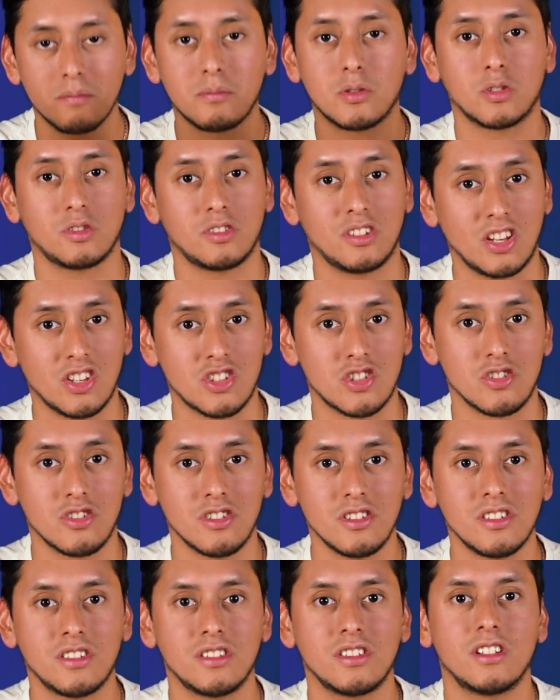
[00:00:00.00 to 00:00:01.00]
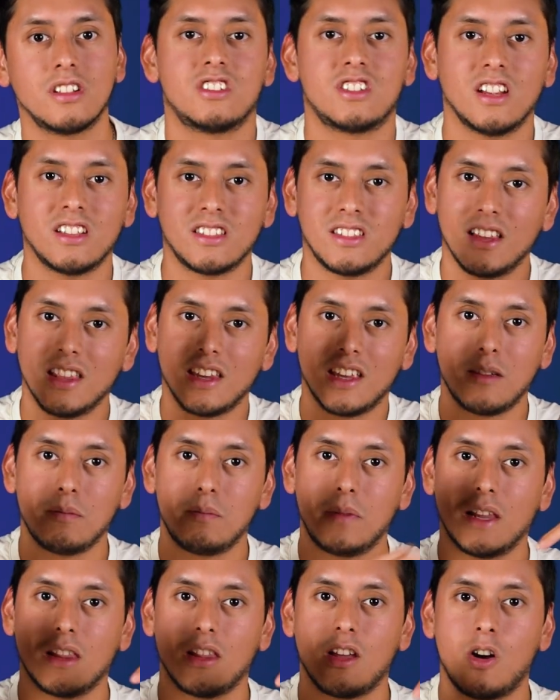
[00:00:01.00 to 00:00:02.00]
procedures, check the link
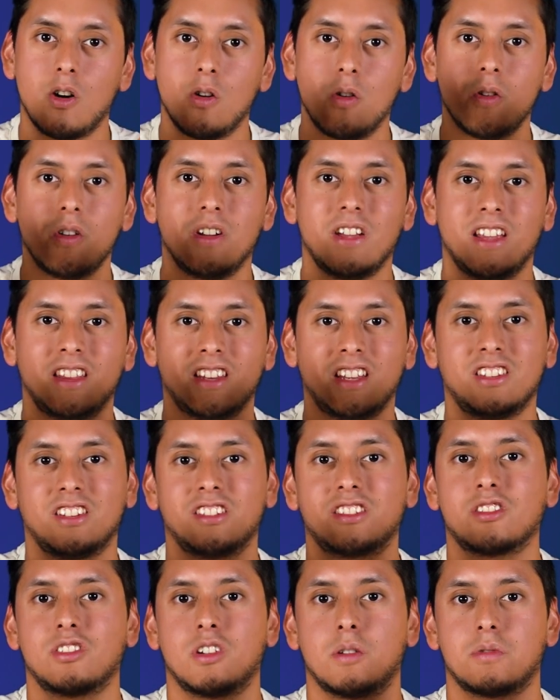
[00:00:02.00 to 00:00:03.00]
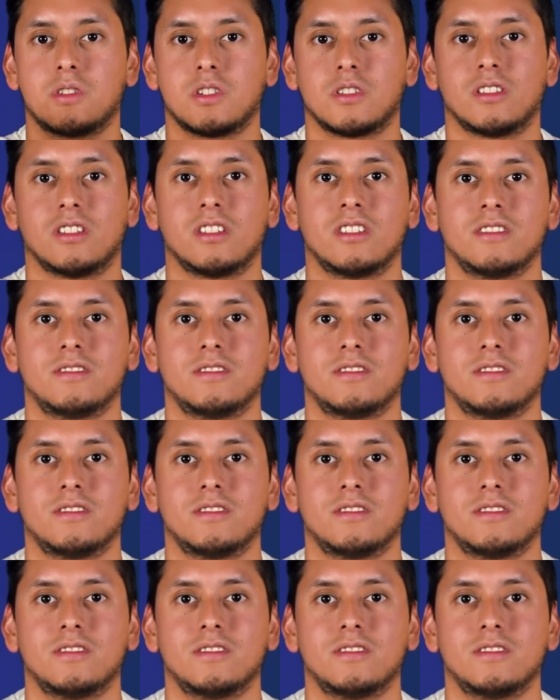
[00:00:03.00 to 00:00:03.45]
below in the description.